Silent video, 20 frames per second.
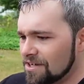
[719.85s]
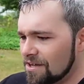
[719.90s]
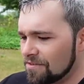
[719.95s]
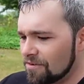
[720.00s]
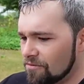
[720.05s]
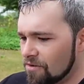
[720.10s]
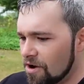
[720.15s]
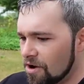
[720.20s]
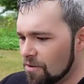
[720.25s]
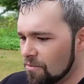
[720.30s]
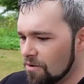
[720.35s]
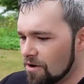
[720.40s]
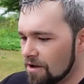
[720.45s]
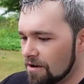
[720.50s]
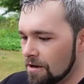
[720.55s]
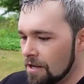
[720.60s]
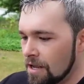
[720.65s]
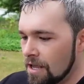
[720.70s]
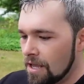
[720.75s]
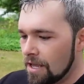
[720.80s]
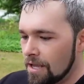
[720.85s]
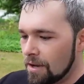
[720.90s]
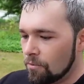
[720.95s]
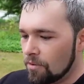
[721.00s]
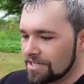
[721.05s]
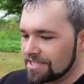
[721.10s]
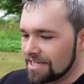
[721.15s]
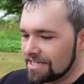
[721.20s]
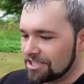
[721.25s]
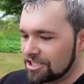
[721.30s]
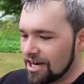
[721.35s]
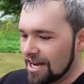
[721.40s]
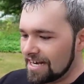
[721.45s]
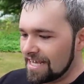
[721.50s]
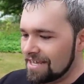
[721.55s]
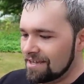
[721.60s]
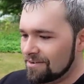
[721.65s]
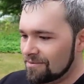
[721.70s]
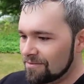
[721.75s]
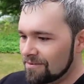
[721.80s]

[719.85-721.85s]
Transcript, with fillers: on the wrong yes, one. It was it shiny?